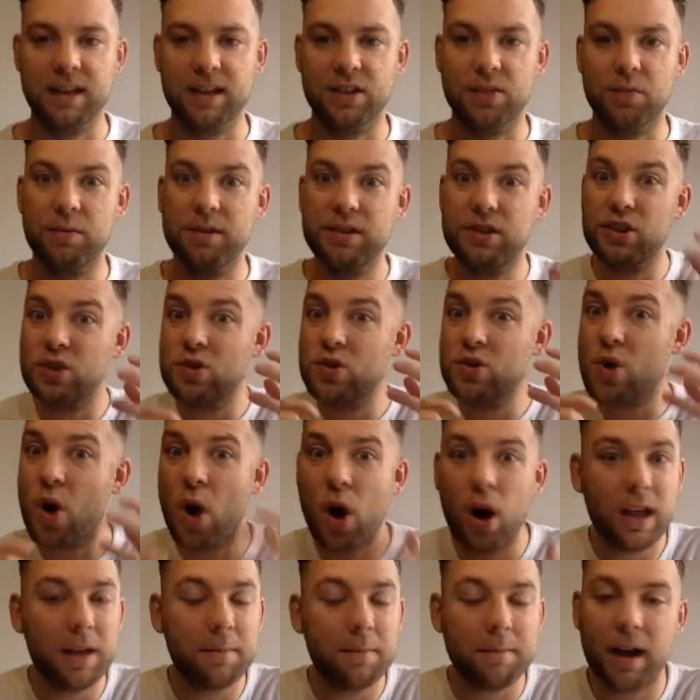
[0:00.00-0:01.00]
So it's
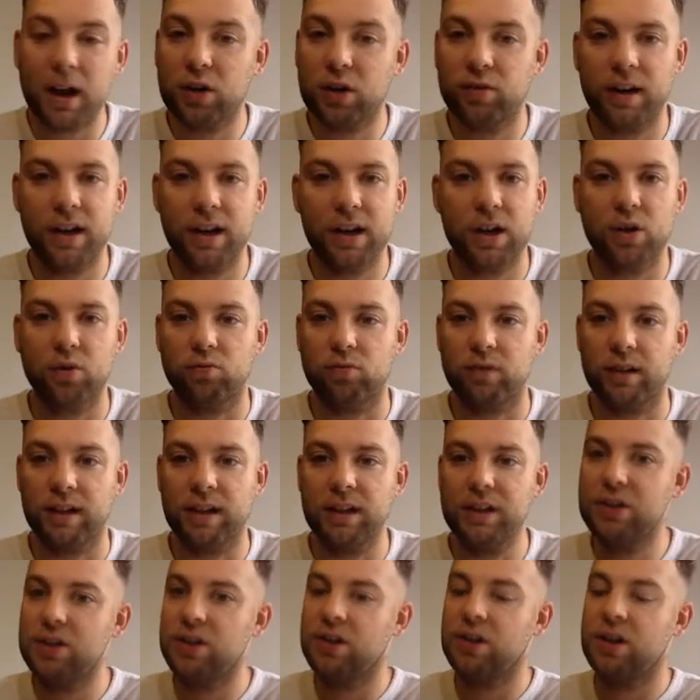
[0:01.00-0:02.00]
not in my critical
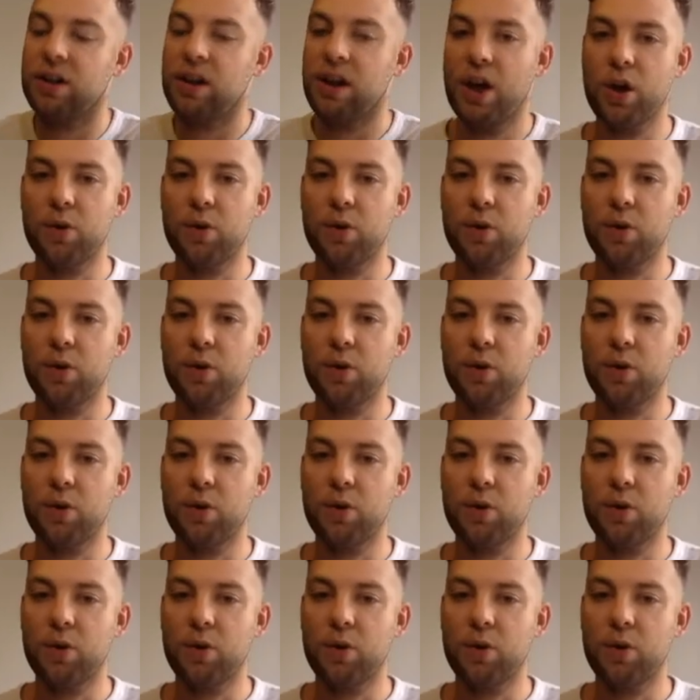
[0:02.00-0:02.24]
region,